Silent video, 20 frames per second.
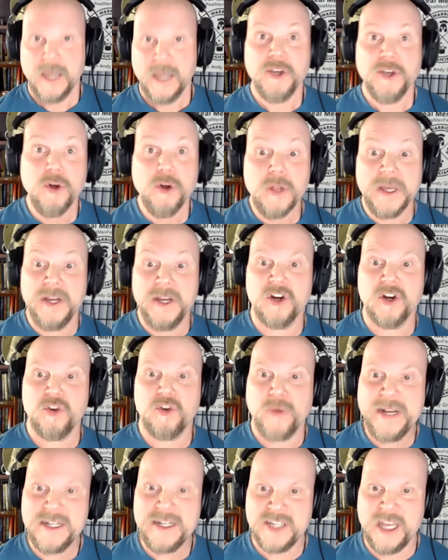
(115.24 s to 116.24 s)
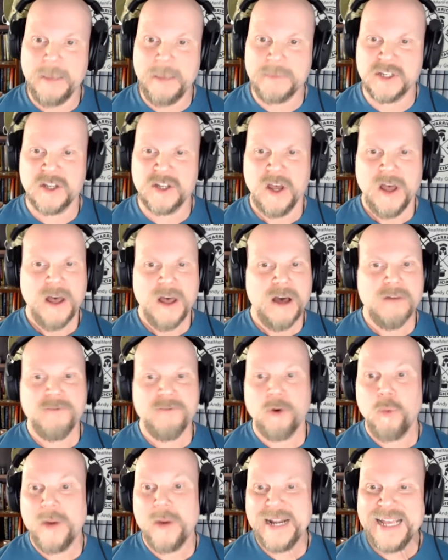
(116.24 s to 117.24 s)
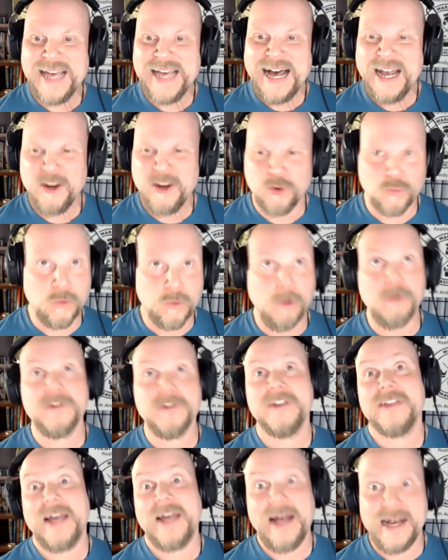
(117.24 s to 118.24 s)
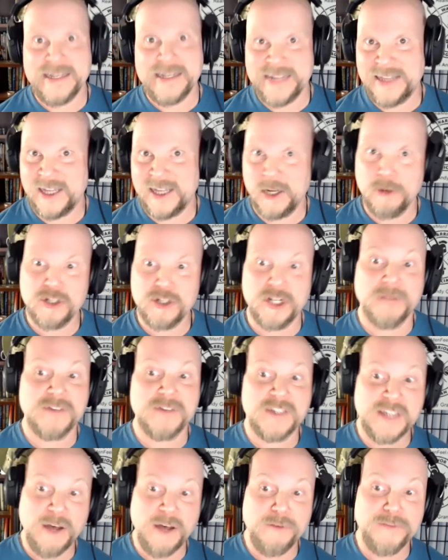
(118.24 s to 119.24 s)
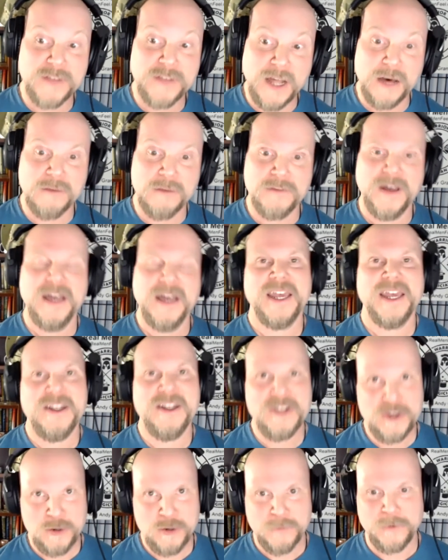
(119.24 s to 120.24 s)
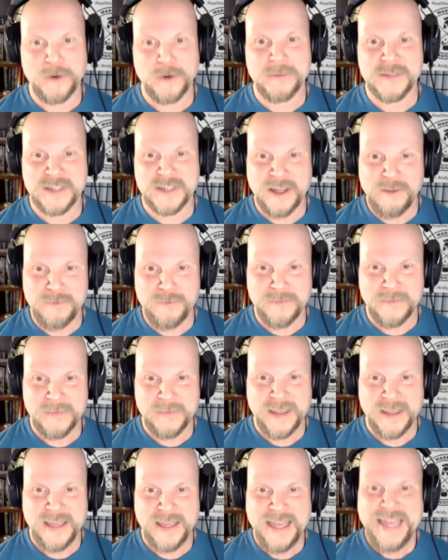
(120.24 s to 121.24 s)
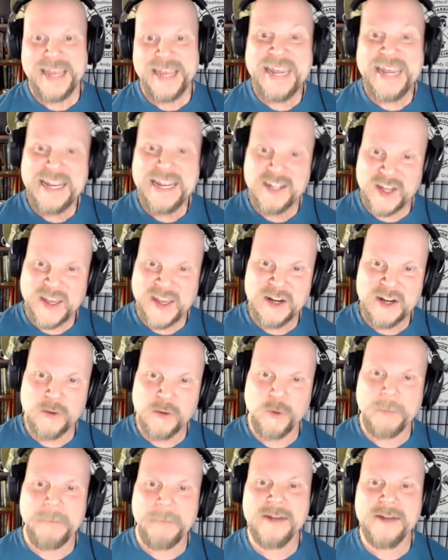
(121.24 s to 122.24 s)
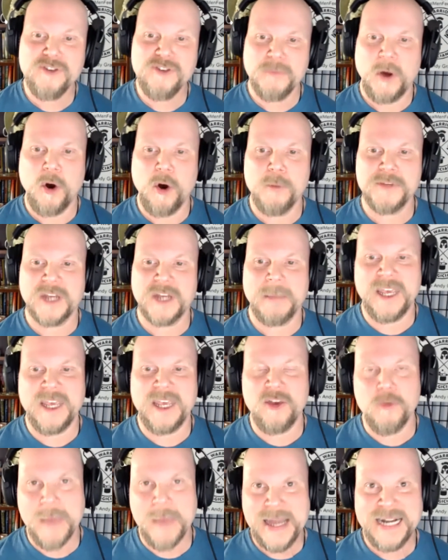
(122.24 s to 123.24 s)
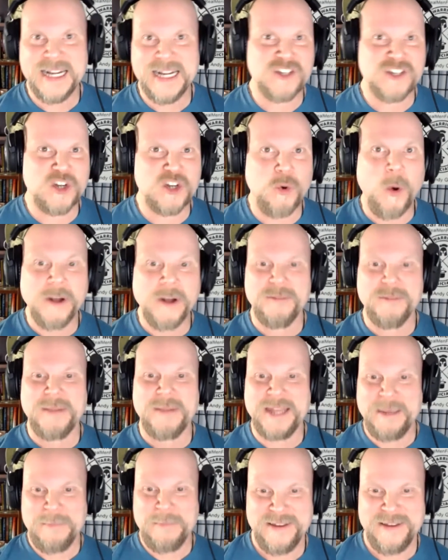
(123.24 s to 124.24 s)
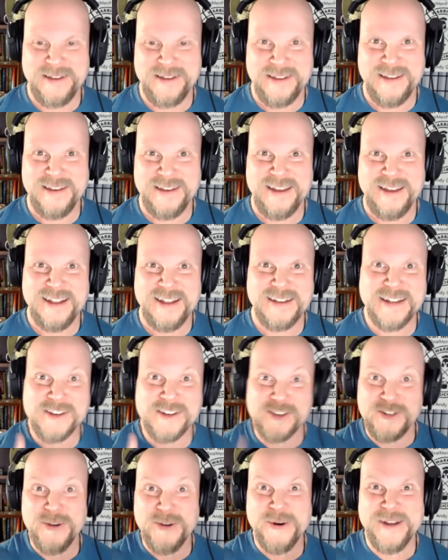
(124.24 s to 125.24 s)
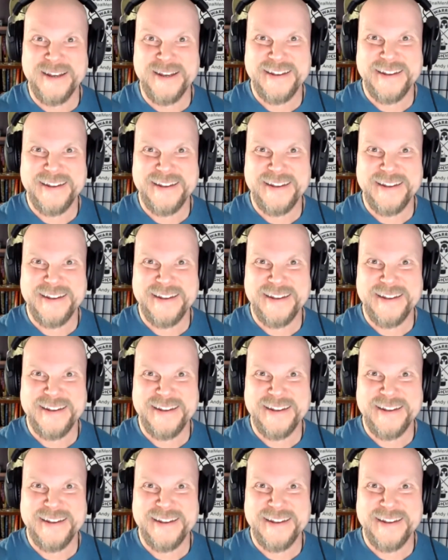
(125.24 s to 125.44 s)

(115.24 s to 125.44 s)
You'll hear great tips for what a guy who rolls his eyes at the notion of self love can do for himself and hear what Pedram hopes humanity's quantum leap. Let's do it.